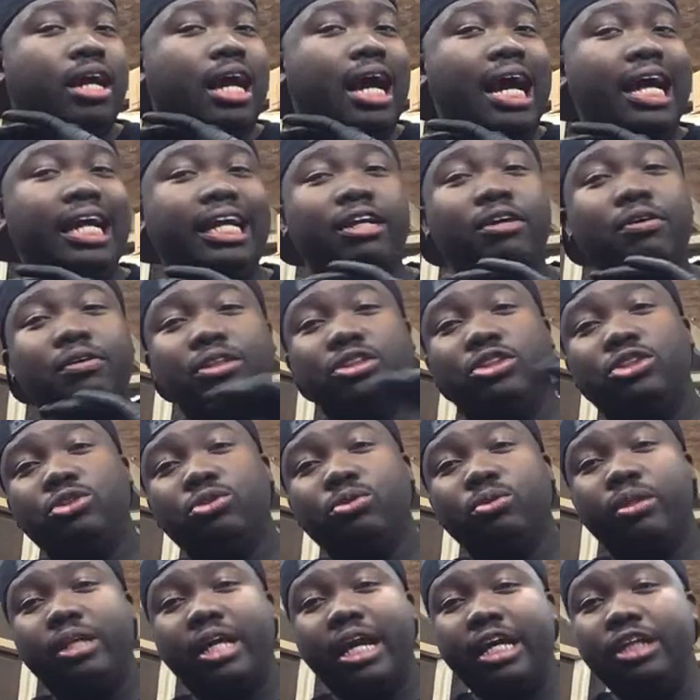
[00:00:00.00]
I can always
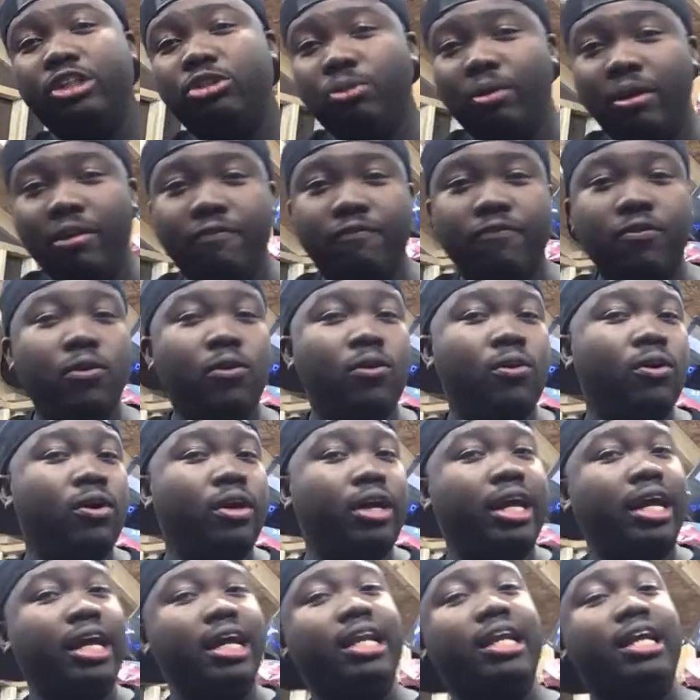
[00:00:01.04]
do K24
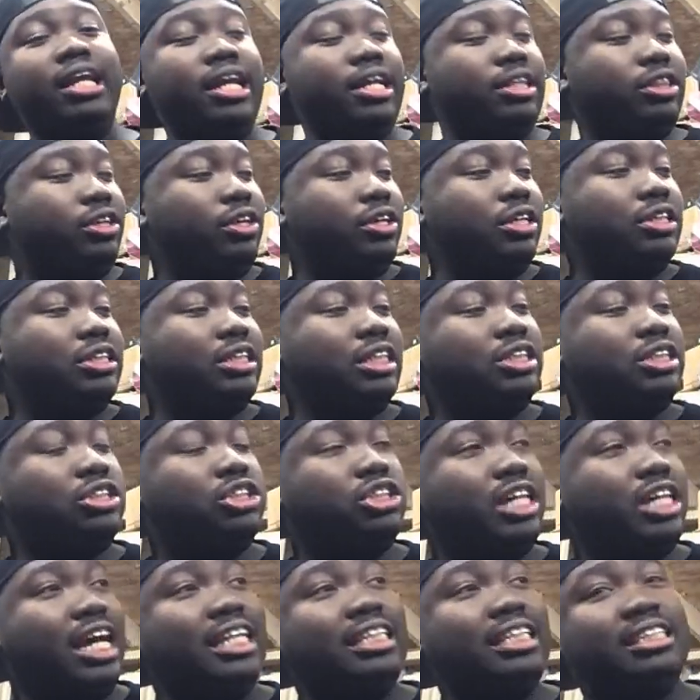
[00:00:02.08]
in the E36
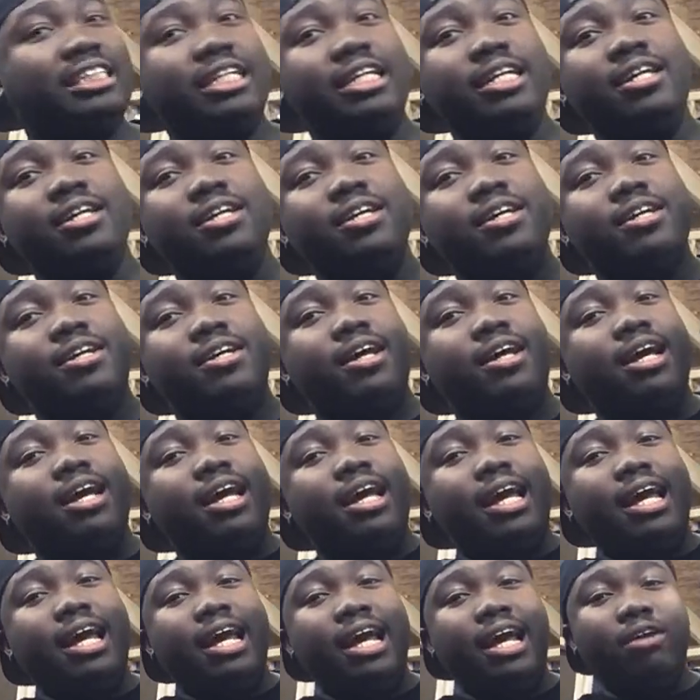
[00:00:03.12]
chassis
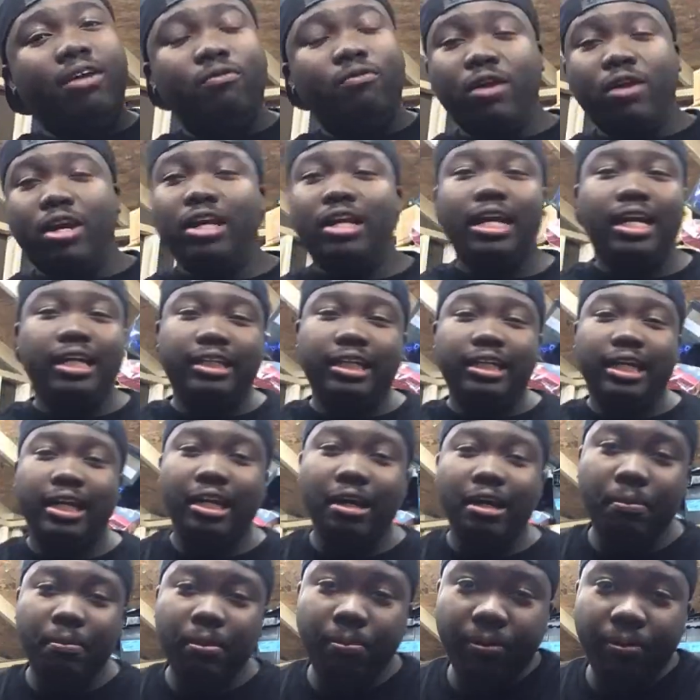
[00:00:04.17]
and run it like that. That
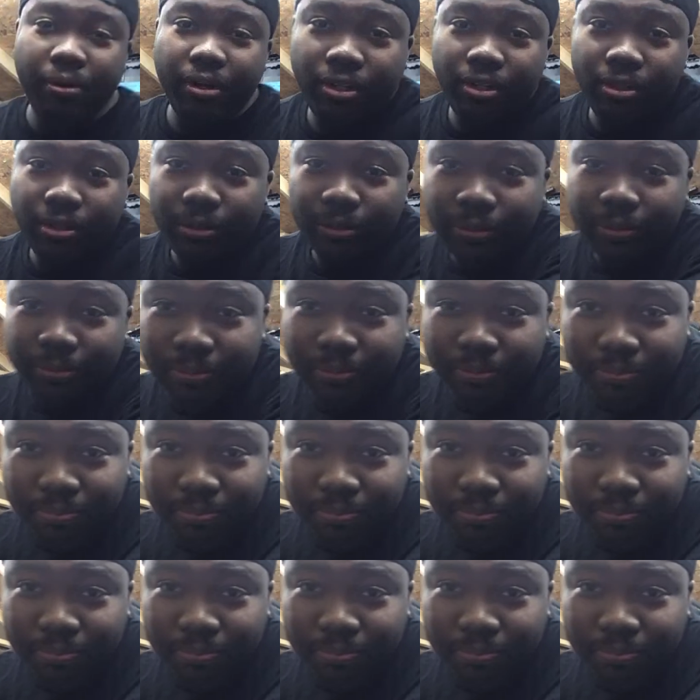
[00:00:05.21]
would be pretty cool.